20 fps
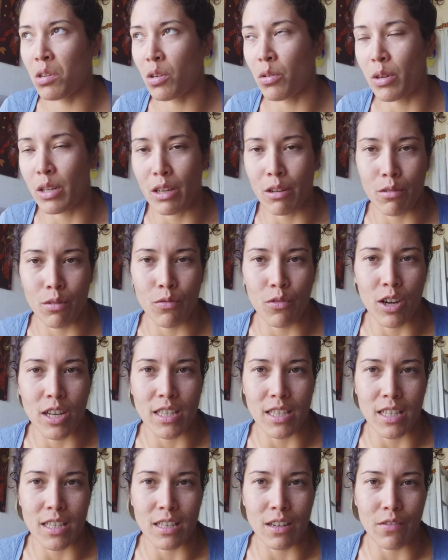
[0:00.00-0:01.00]
going out with
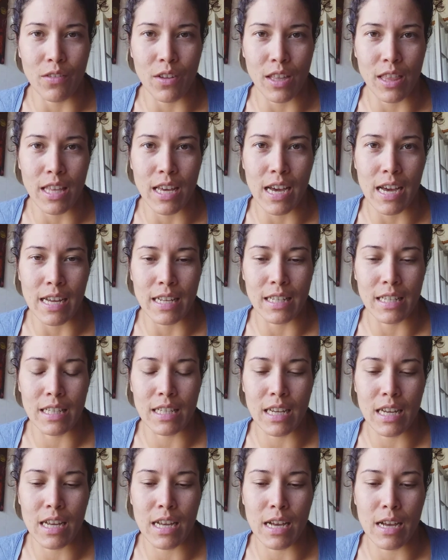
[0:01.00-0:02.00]
friends and stuff like that.
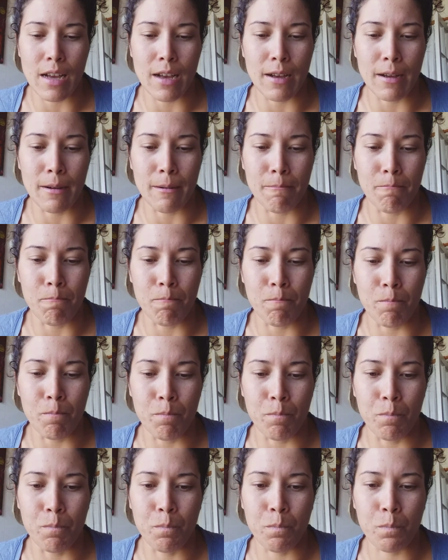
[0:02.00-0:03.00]

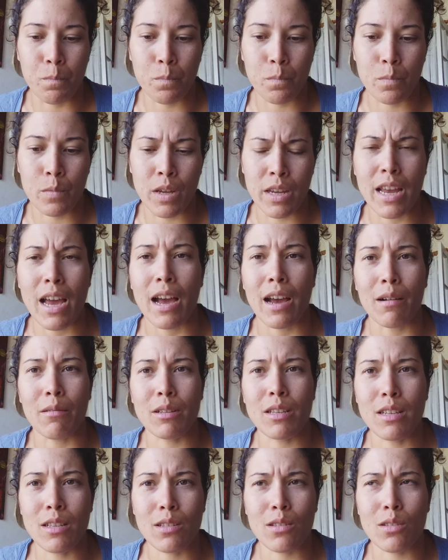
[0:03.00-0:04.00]
Yeah, I
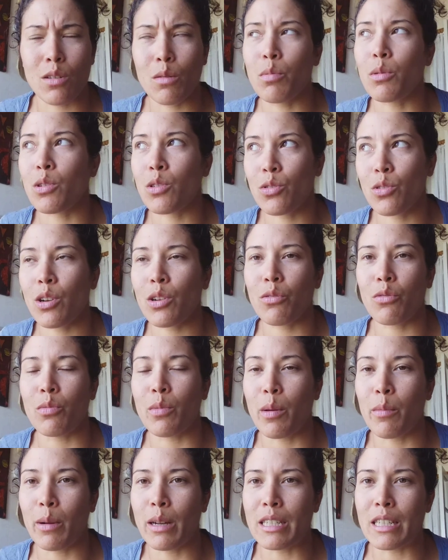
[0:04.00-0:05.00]
wasn't super strict with
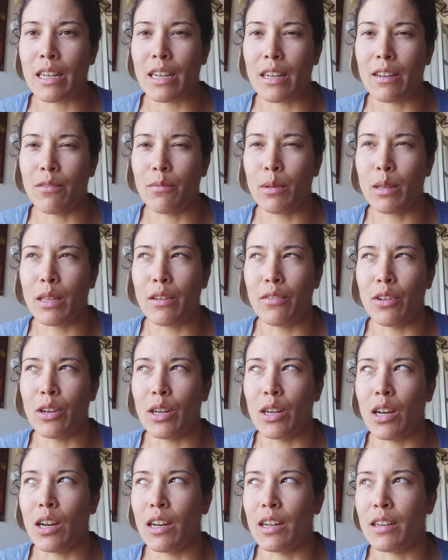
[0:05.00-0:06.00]
my budget, believe it or
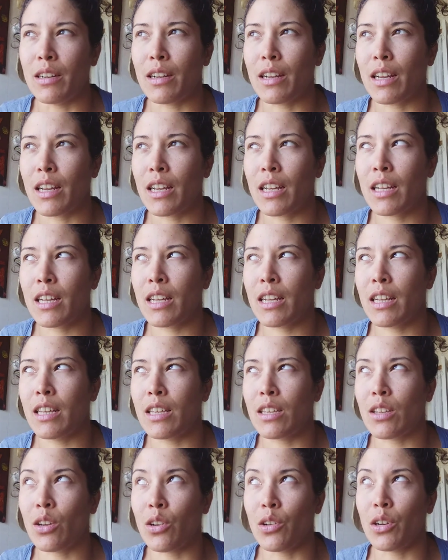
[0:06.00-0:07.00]
not,
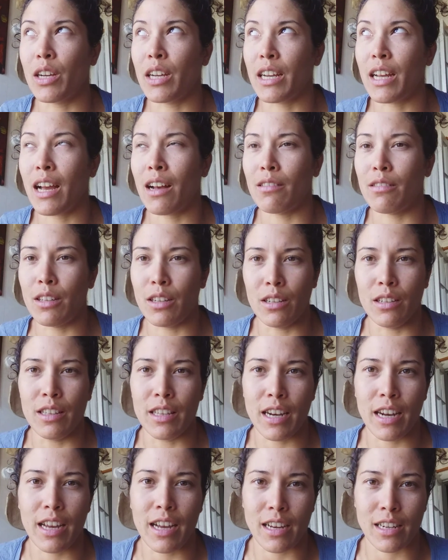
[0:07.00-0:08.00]
considering how little
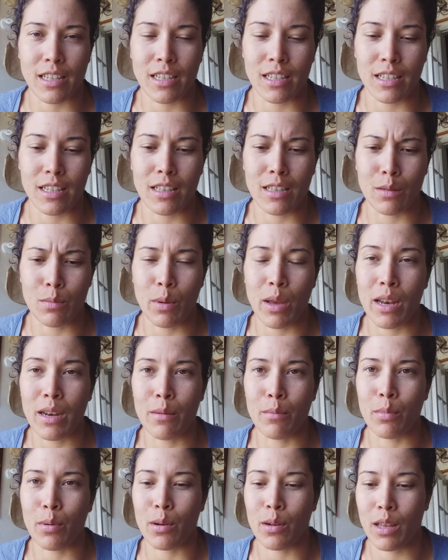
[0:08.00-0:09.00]
that I actually did
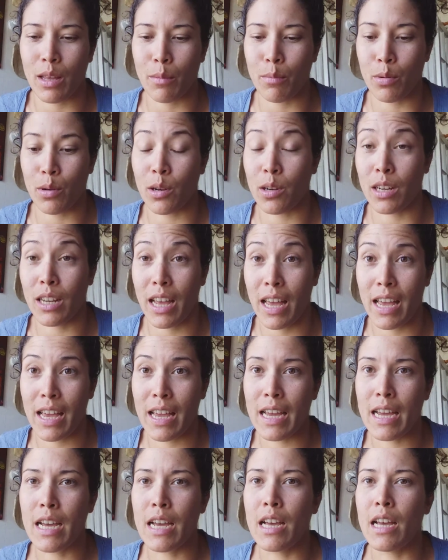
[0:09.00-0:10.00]
spend per
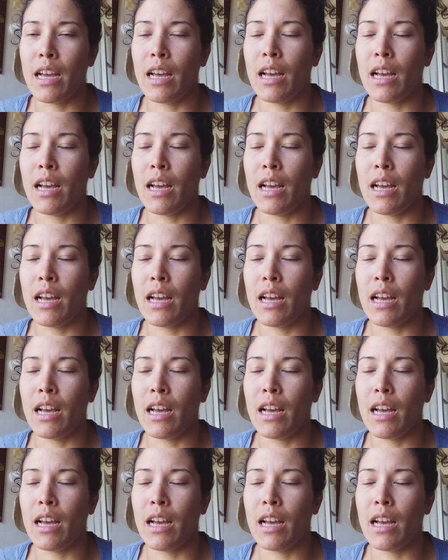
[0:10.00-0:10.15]
day.